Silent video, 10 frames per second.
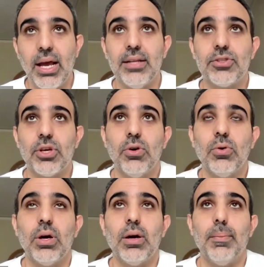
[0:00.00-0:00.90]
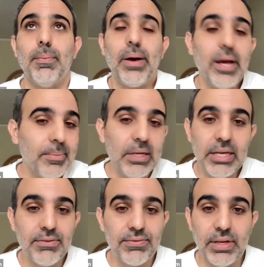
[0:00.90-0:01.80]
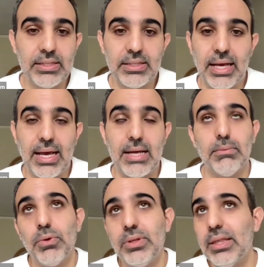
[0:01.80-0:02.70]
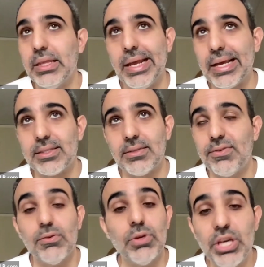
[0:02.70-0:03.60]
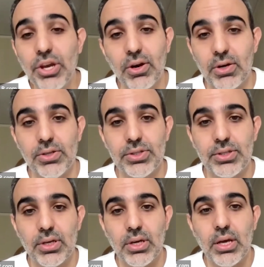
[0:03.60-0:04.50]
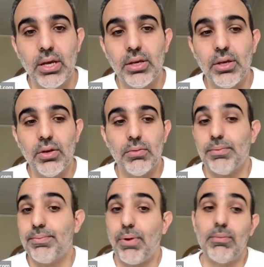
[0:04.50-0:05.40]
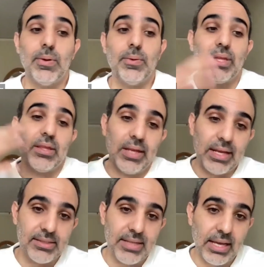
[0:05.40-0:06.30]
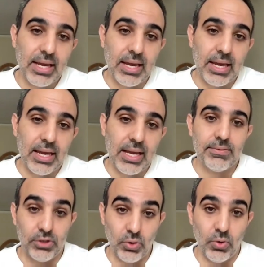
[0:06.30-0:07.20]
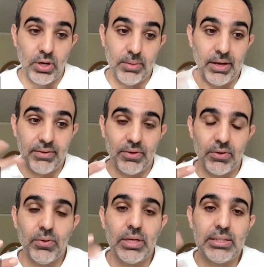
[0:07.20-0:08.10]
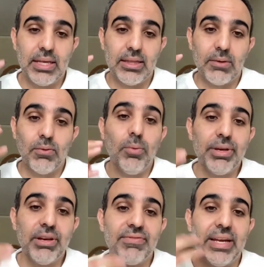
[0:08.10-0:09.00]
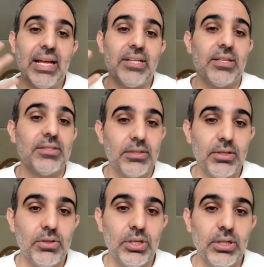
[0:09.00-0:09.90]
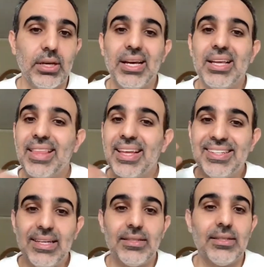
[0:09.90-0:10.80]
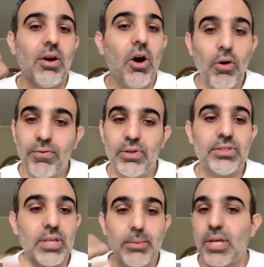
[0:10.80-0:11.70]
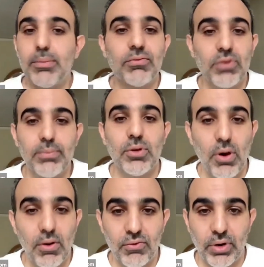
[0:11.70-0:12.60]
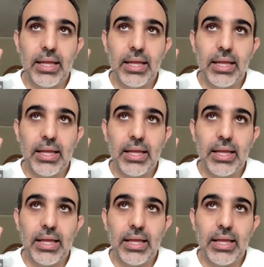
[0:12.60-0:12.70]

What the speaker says: And so my belief is that within the next few years, probably within the next decade, for sure, in my view, is that there won't be a financial institution that doesn't offer some type of crypto offering.